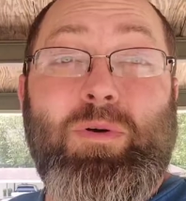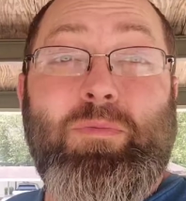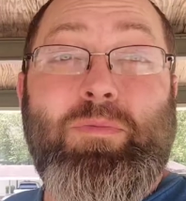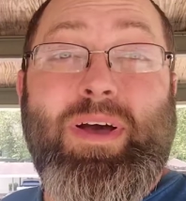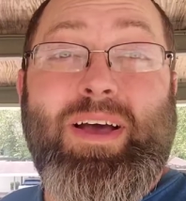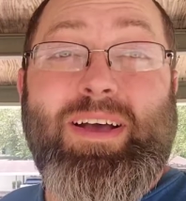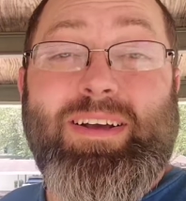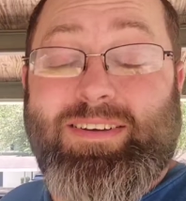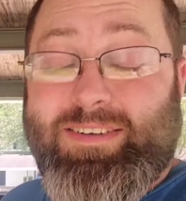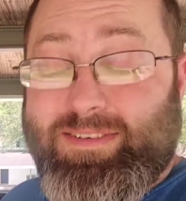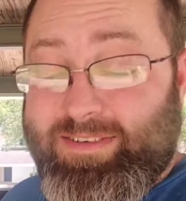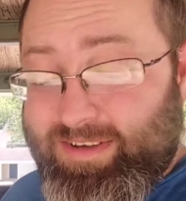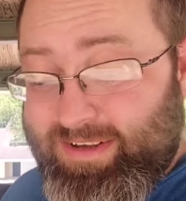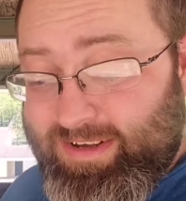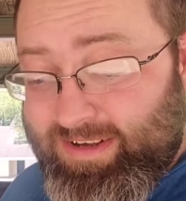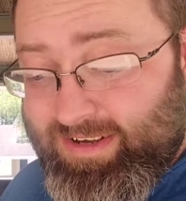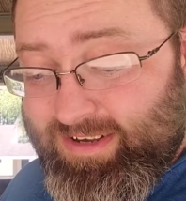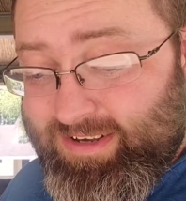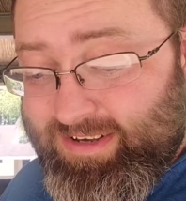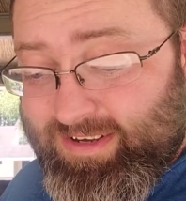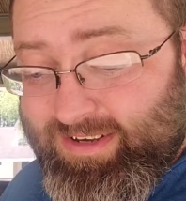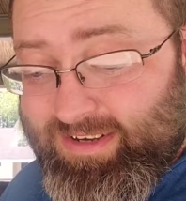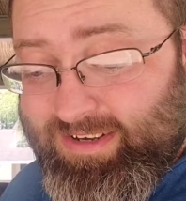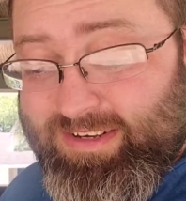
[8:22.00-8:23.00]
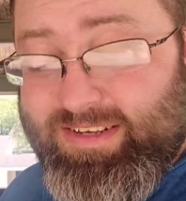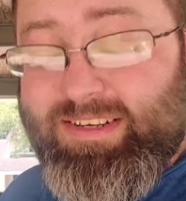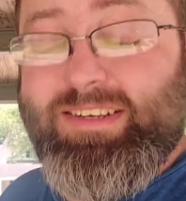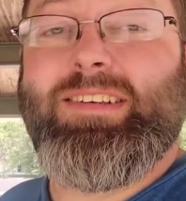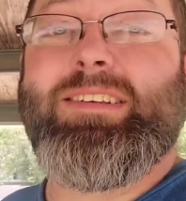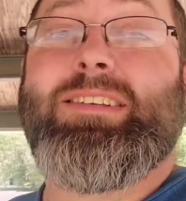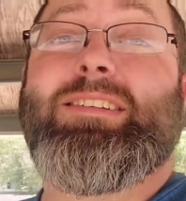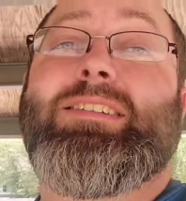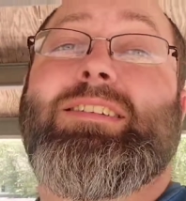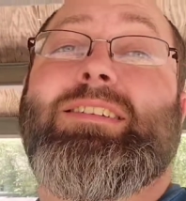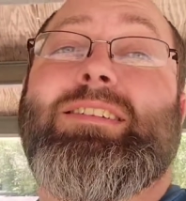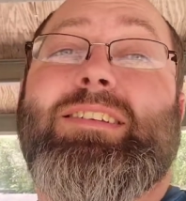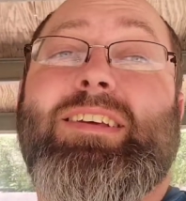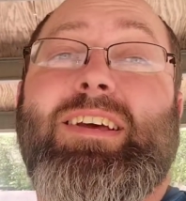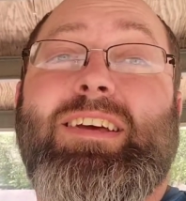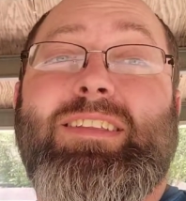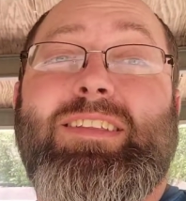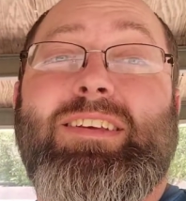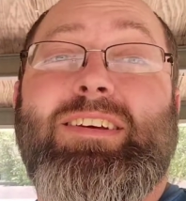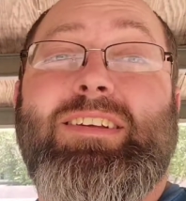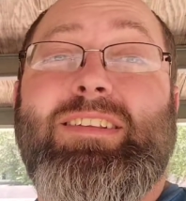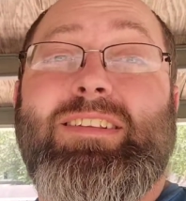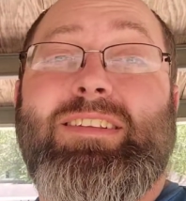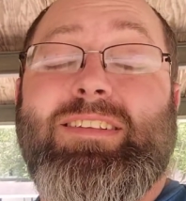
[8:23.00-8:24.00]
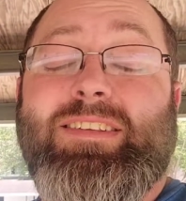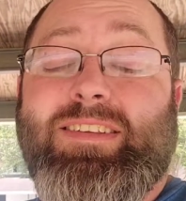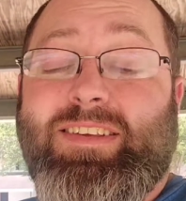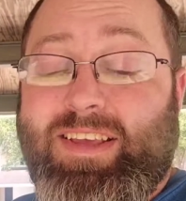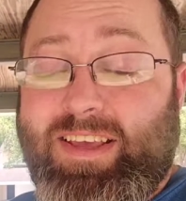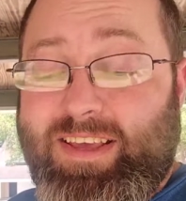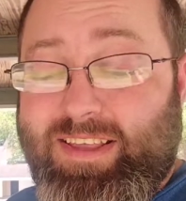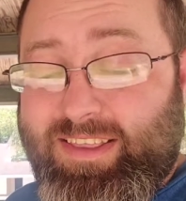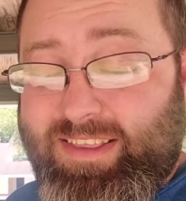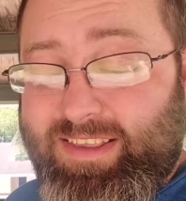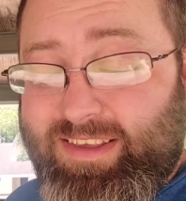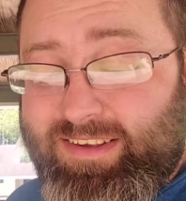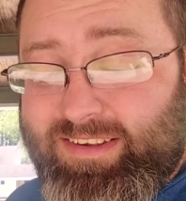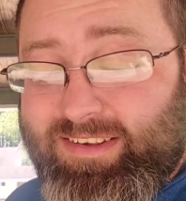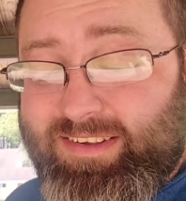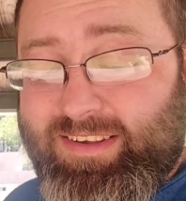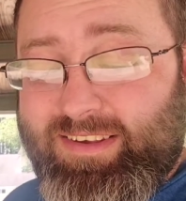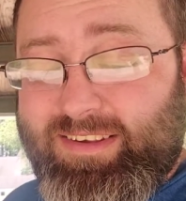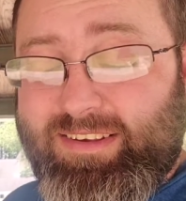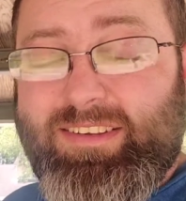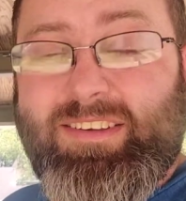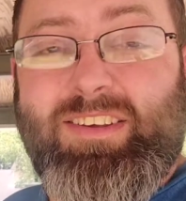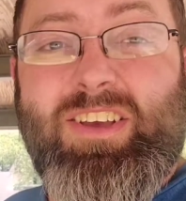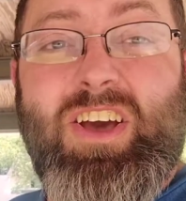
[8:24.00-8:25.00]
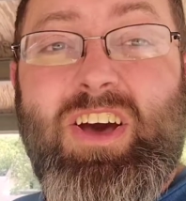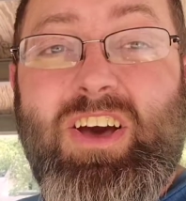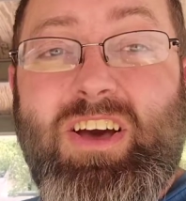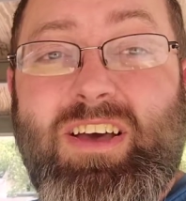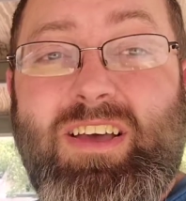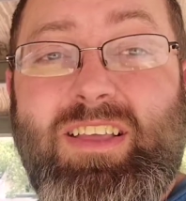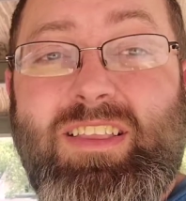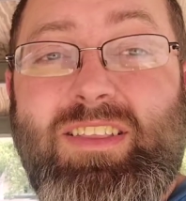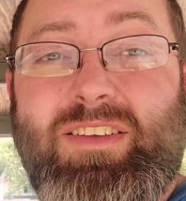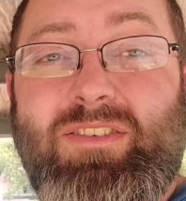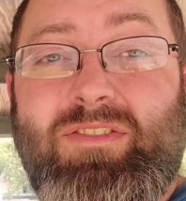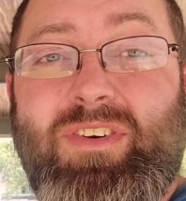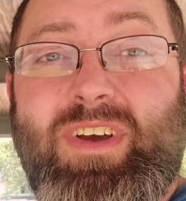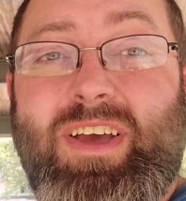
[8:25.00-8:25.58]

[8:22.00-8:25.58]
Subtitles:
back. Just got done getting these things cut.